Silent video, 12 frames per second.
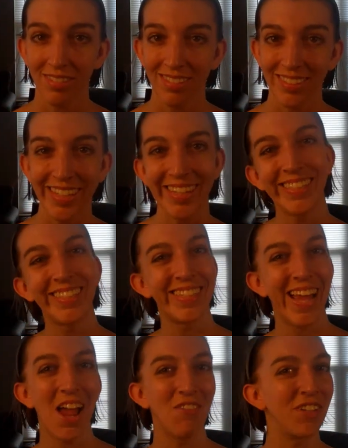leads
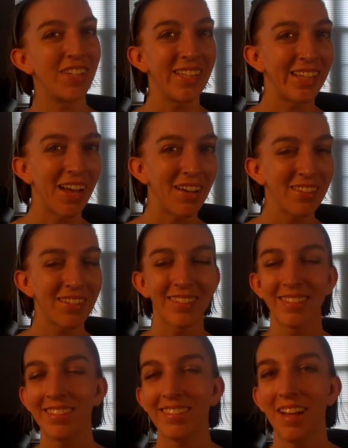to everything else.
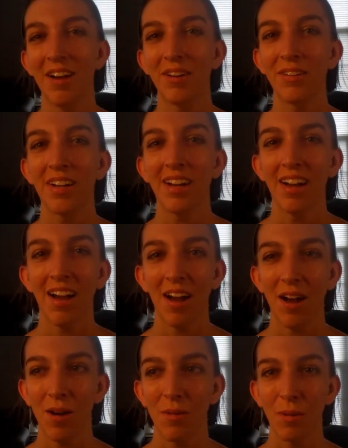So
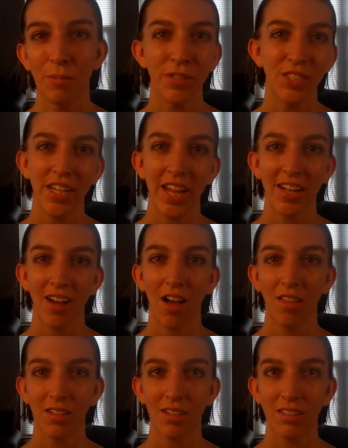I appreciate
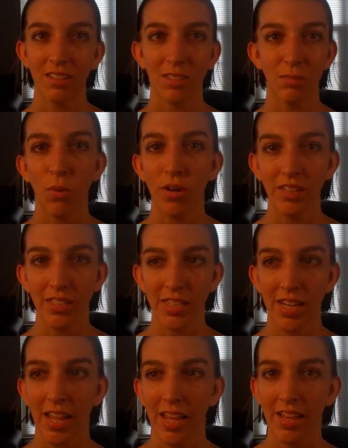all the support
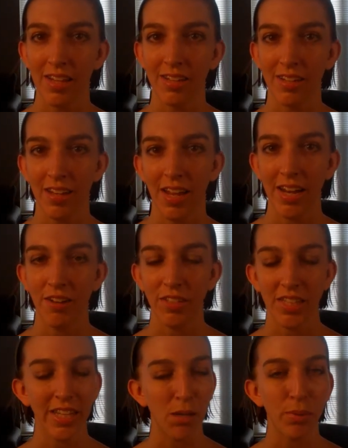and
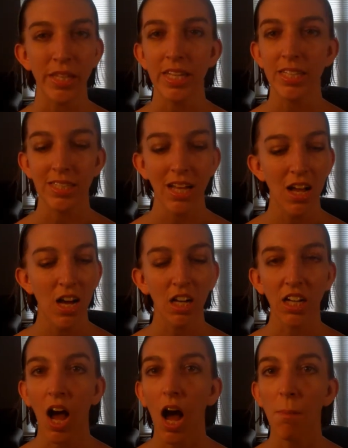everything, and please
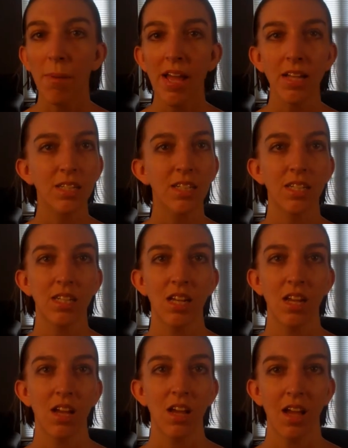comment
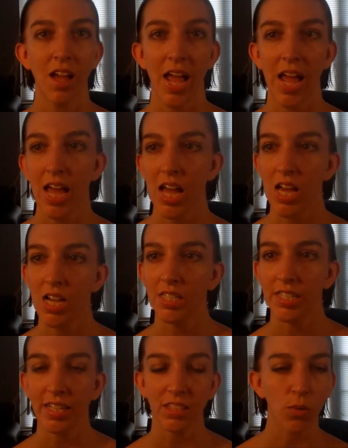
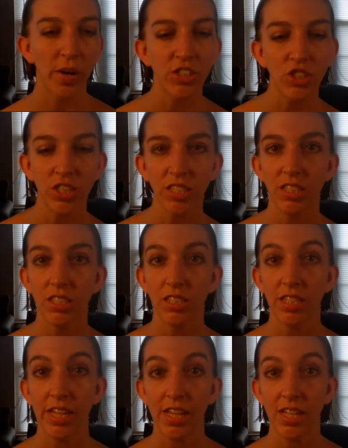and ask
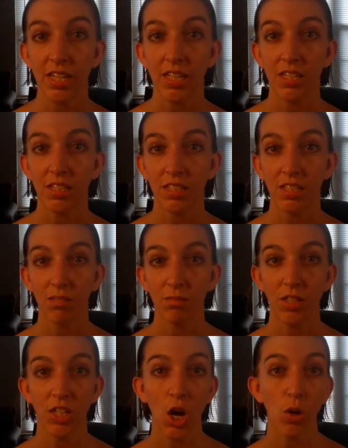questions, and
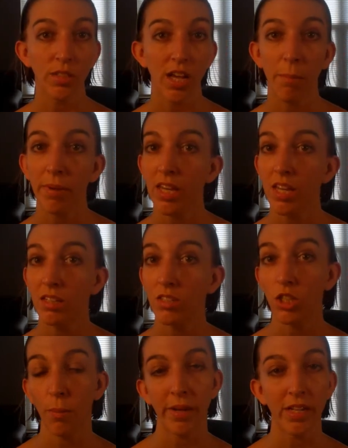tell me,
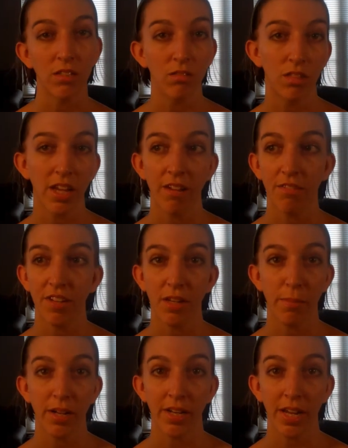if
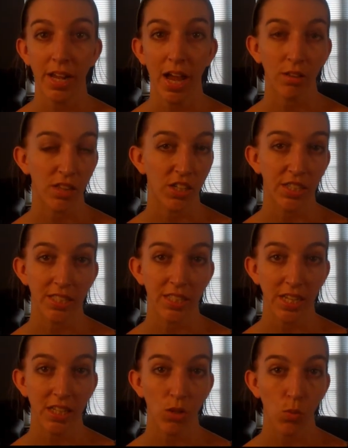anybody out there has
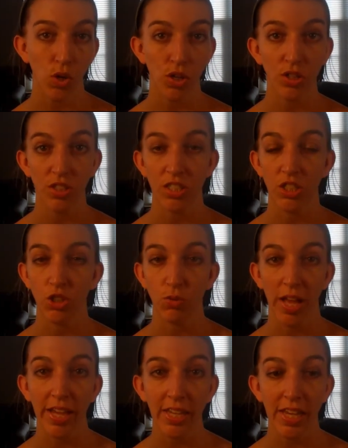seen The Words, do you
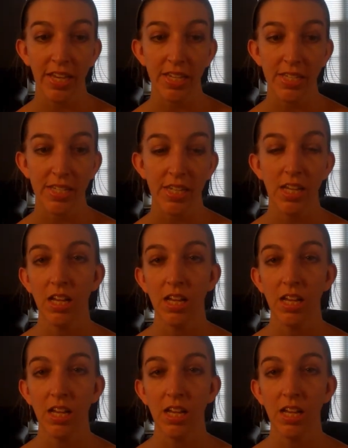like it?